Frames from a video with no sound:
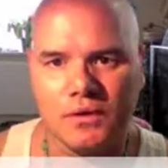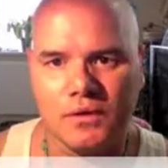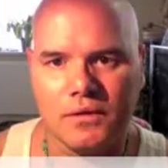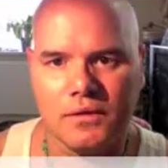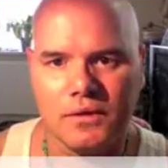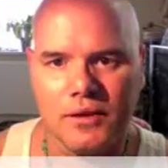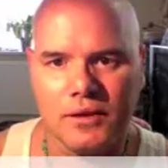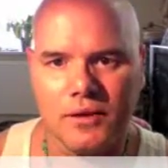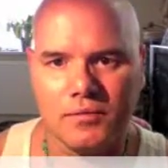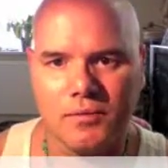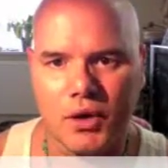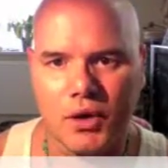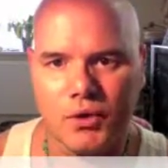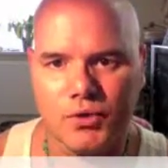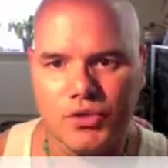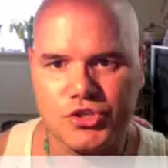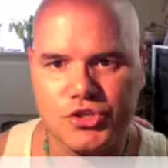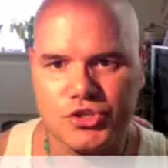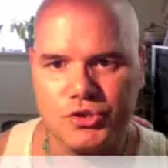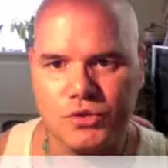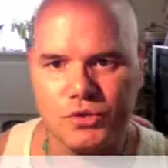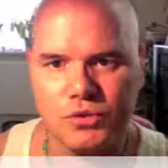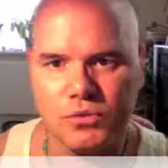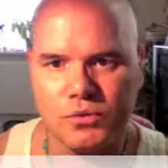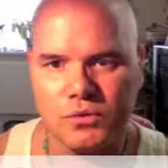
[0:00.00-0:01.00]
the
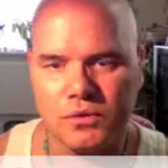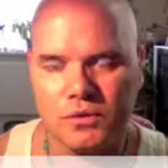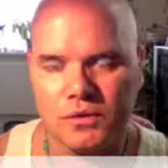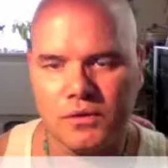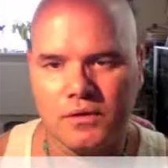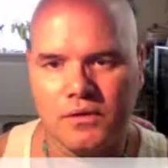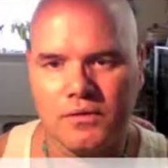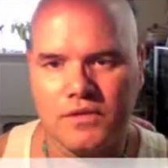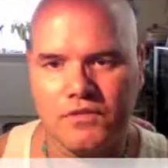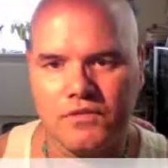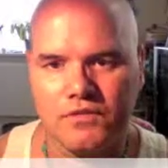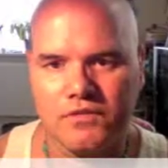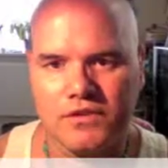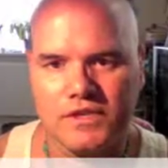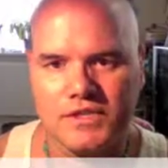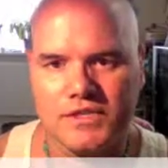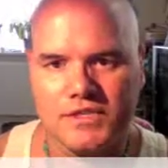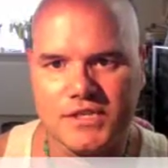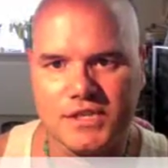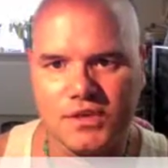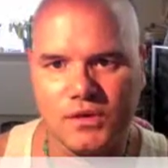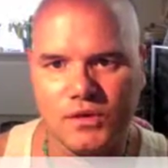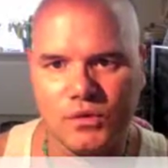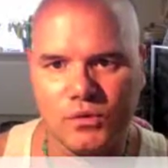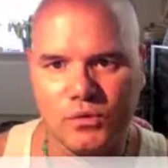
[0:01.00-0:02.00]
emotional, the
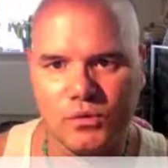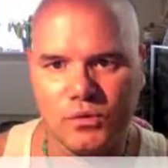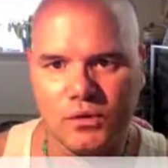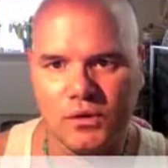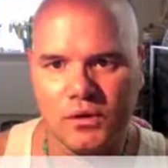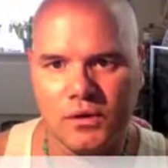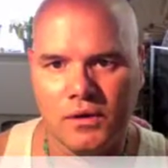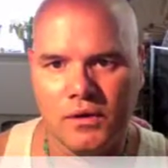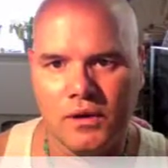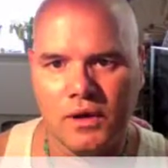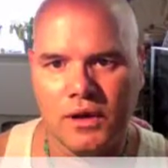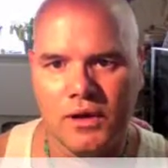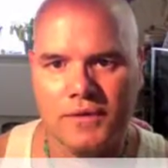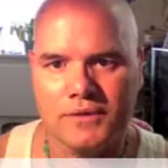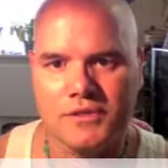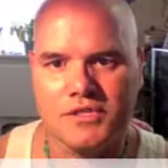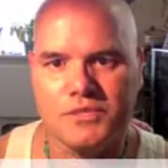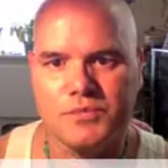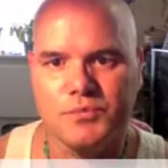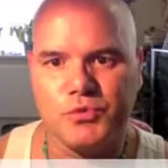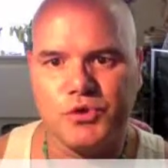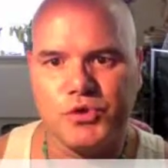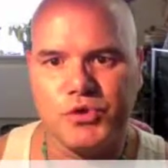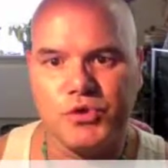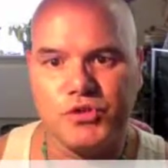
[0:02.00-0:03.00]
physical, and the
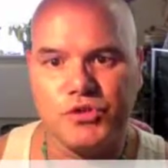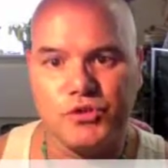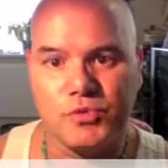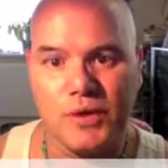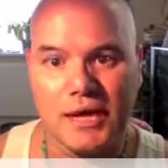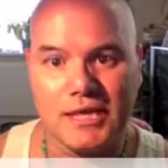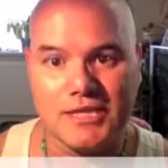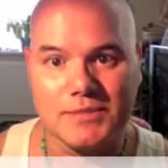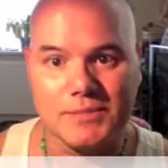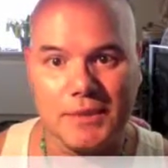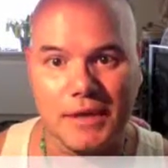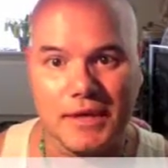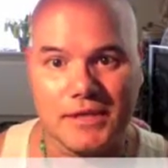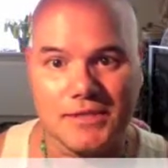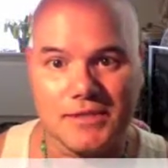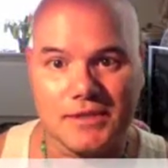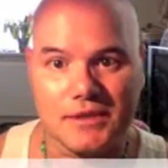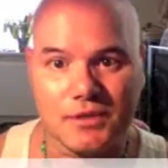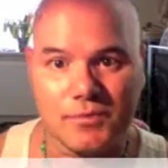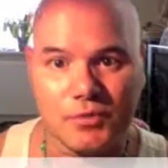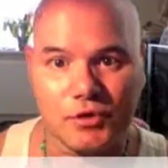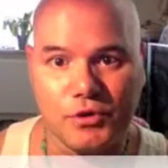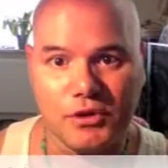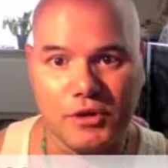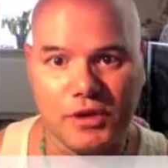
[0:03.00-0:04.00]
spiritual aspects of the
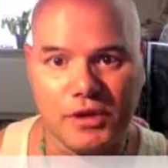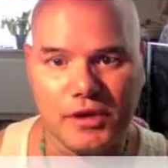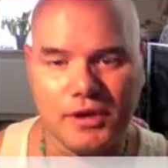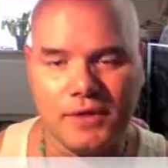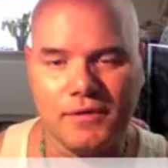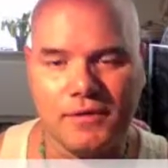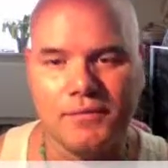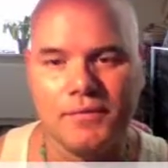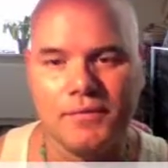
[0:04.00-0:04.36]
body.